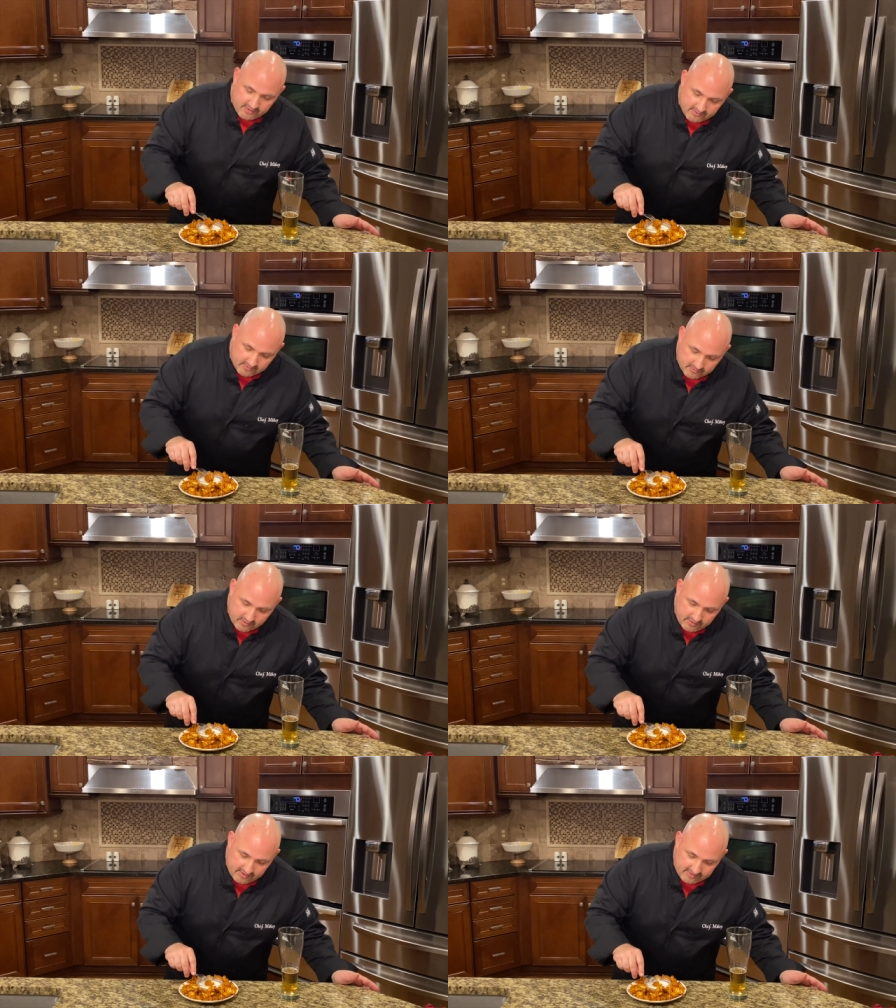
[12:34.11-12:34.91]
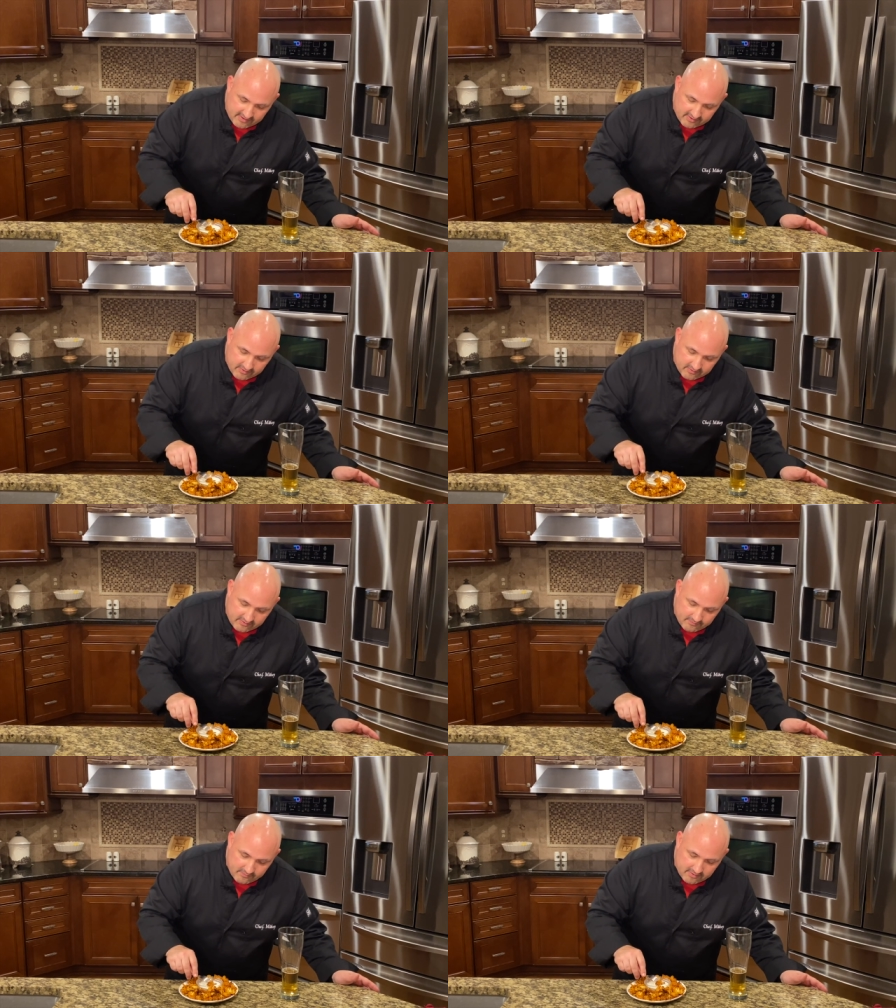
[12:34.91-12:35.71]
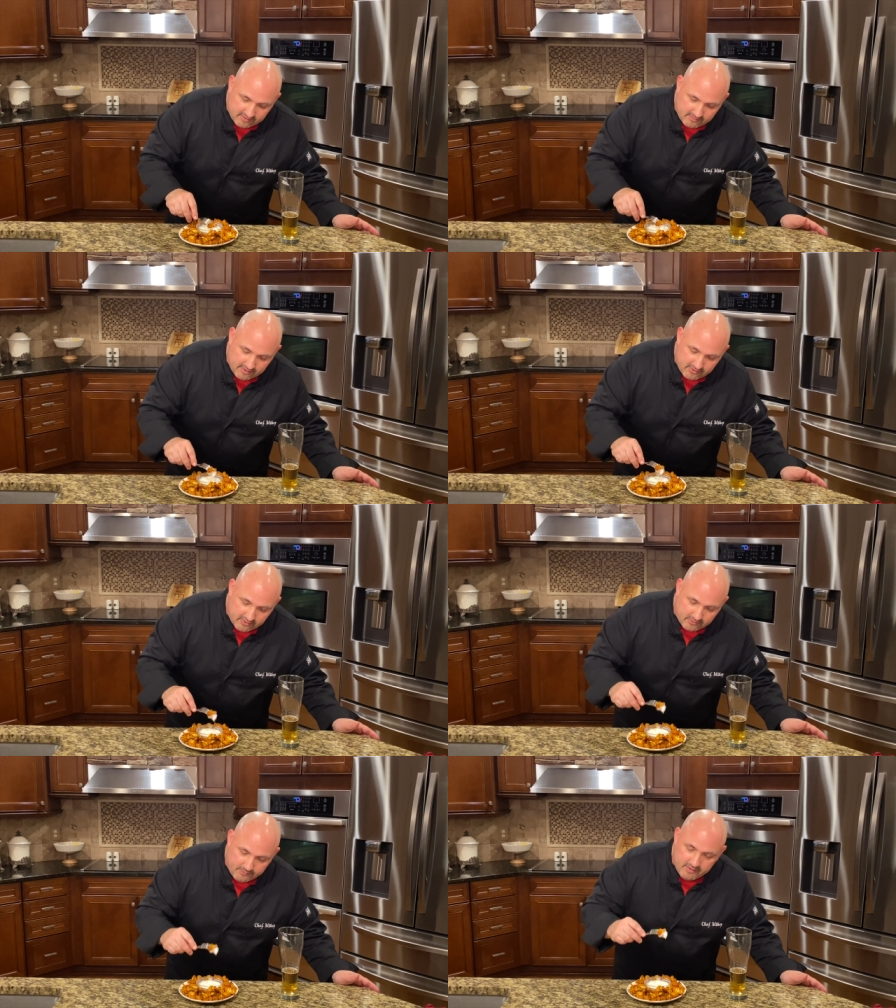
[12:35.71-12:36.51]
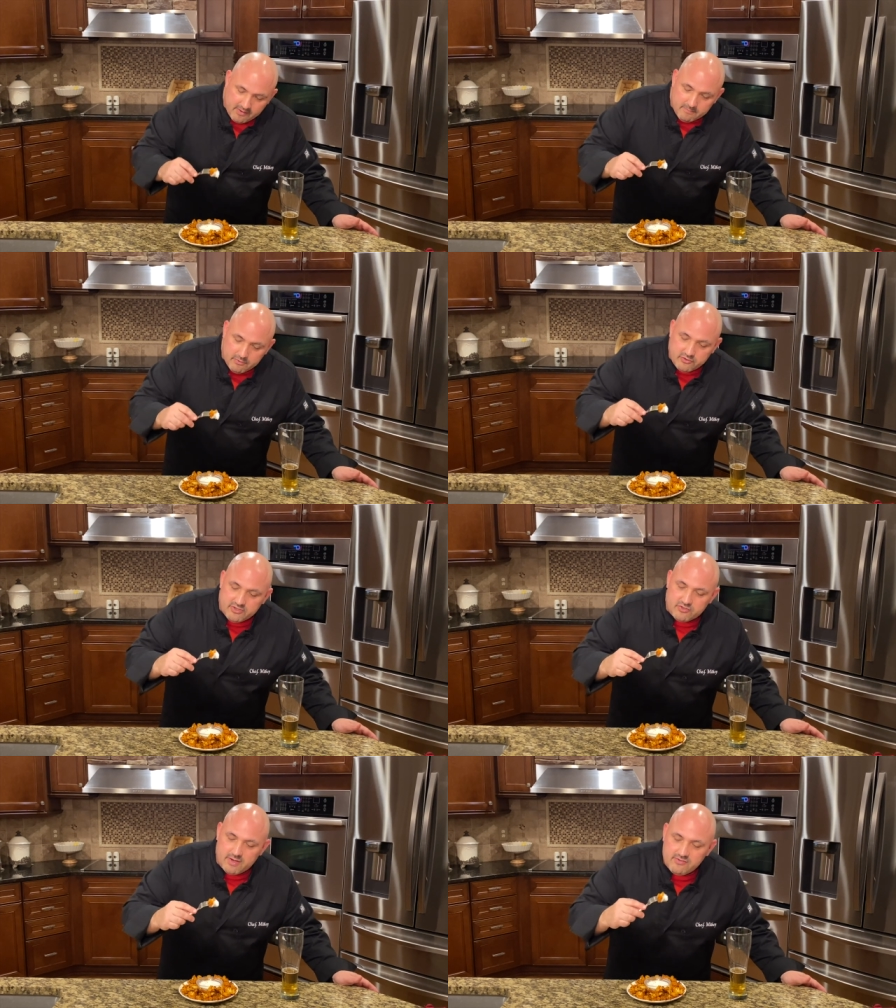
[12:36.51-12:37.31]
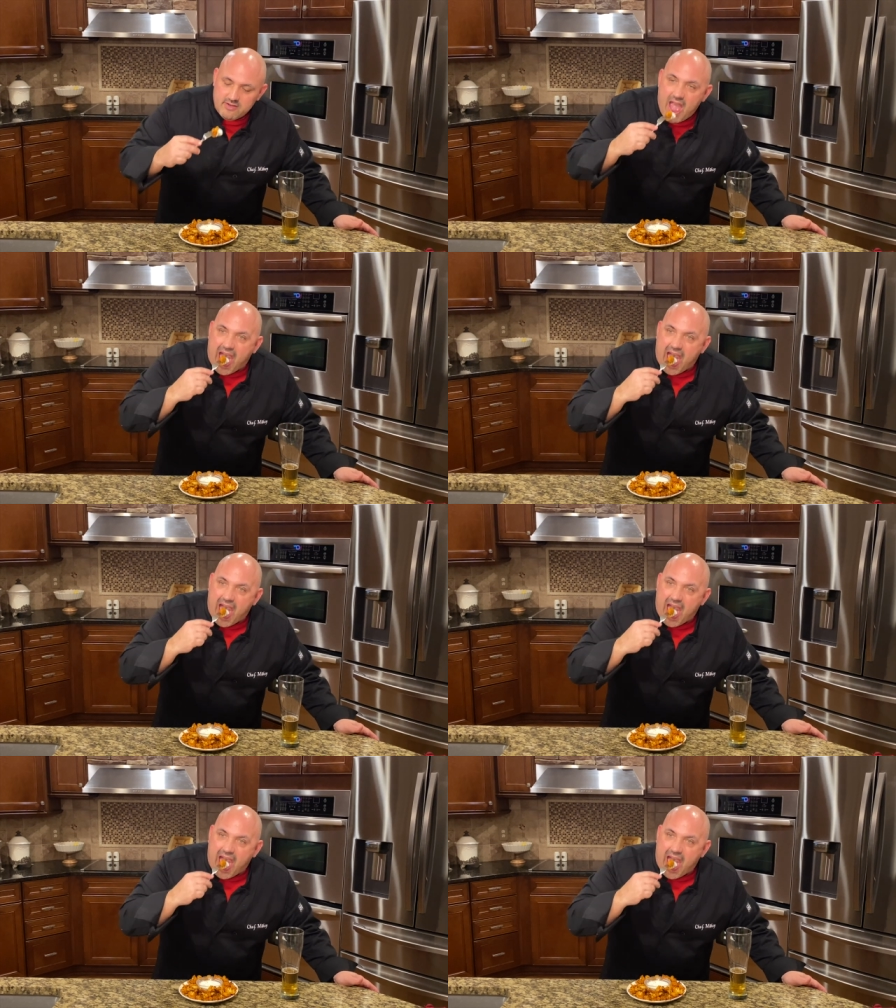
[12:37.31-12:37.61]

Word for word: So I'm gonna go ahead and get a little, a uh, little blue cheese dressing.